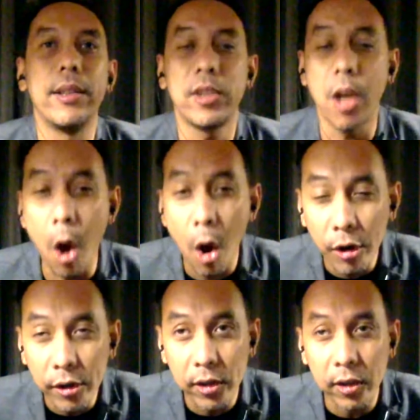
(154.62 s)

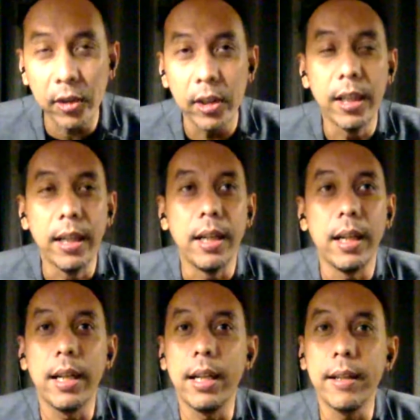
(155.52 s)
songs,
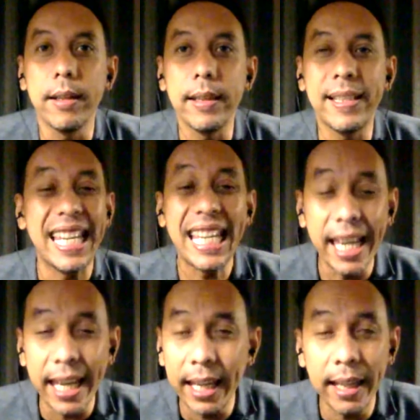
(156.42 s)
mm-hmm.
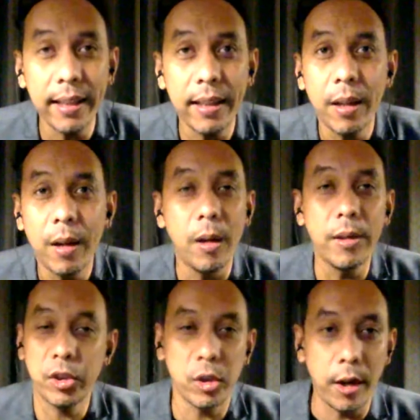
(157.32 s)
singing,
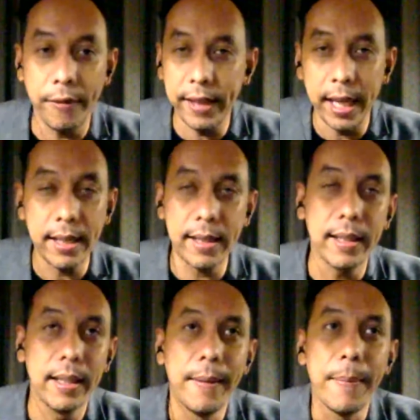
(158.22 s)
all sort of
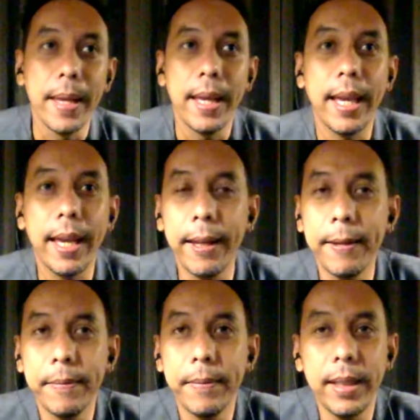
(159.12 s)
things.
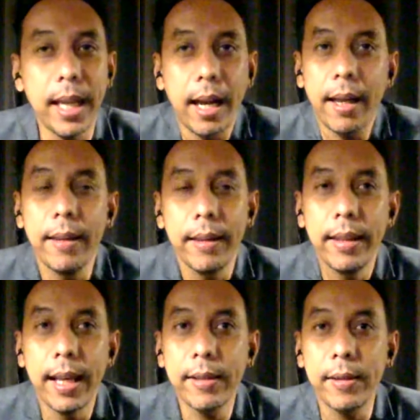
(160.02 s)
And yeah,
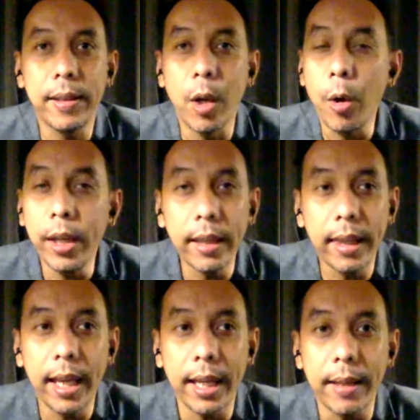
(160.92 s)
that's the only
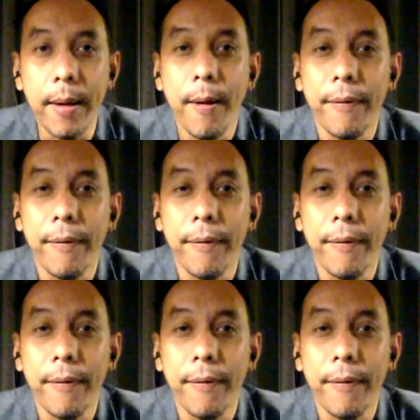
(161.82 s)
thing the